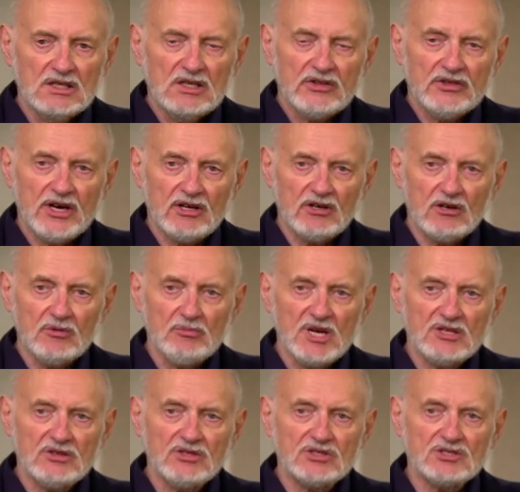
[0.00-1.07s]
that are going to
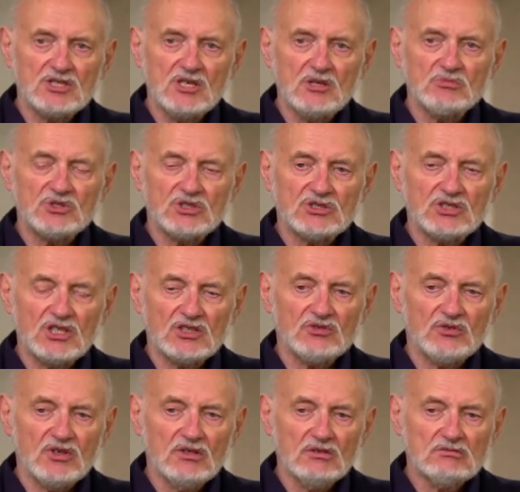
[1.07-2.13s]
make this team
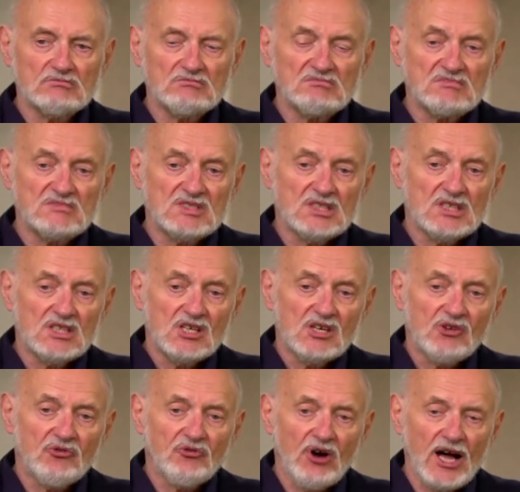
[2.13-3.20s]
successful,
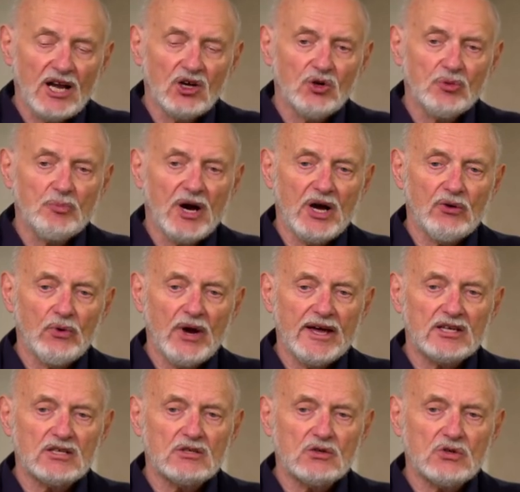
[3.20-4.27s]
followed by
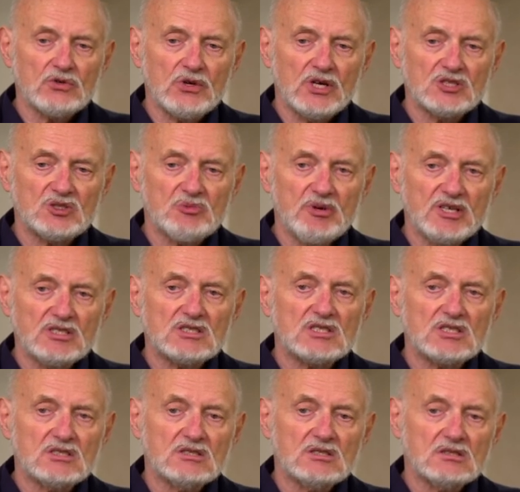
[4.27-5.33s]
radical
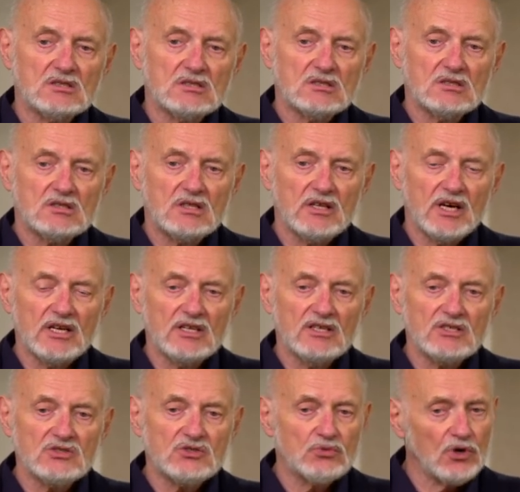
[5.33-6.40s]
transparency. That
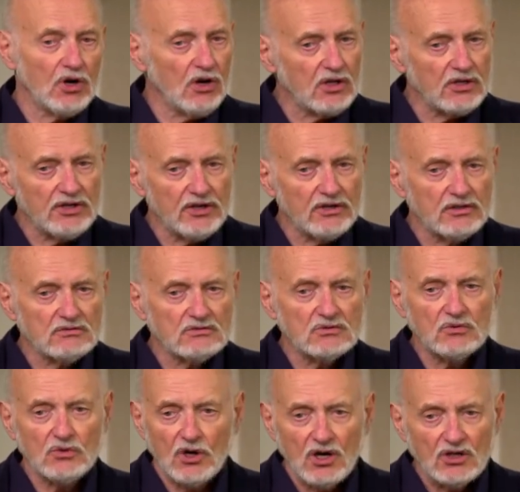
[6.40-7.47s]
is, we're all here,
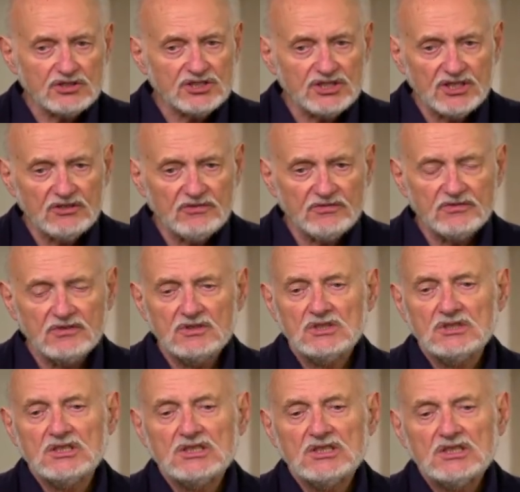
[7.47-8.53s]
we're all safe.
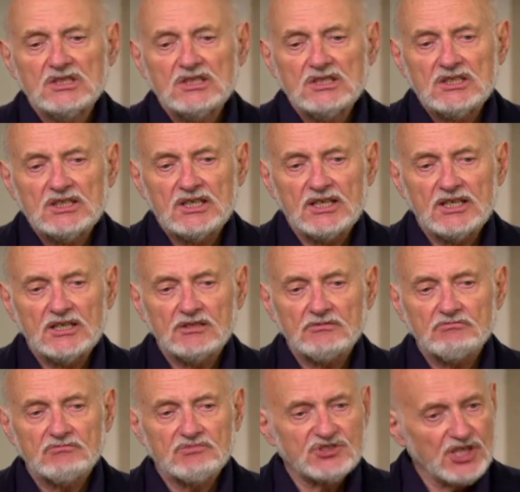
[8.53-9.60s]

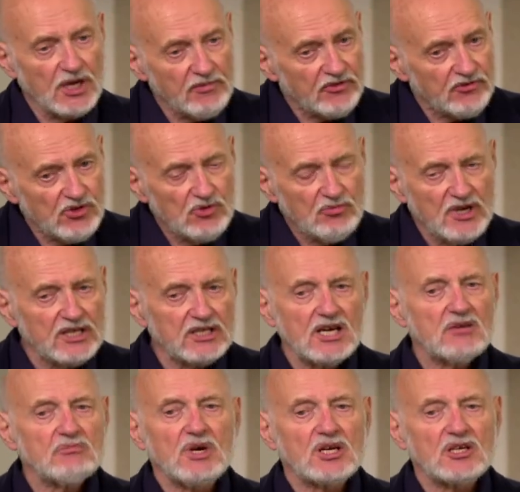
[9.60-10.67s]
Some of you may
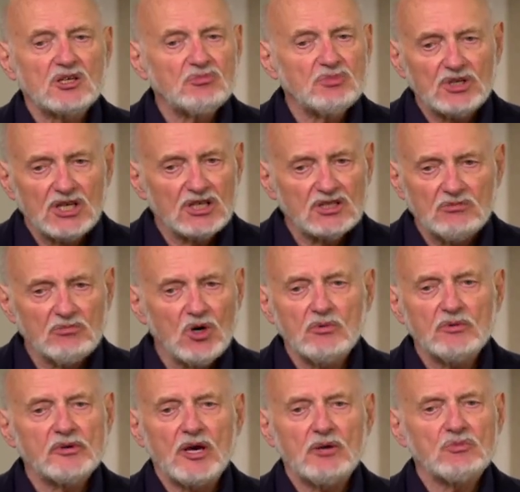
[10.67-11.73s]
not make it, but at the
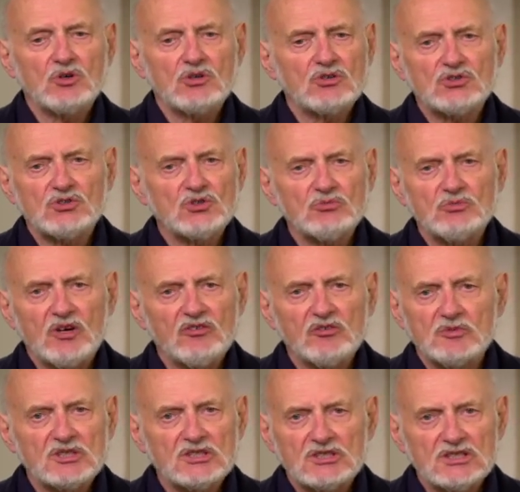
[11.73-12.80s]
moment I'm going to assume
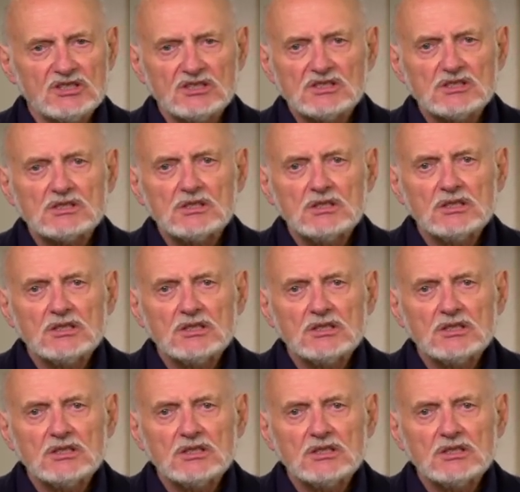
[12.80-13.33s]
everybody is.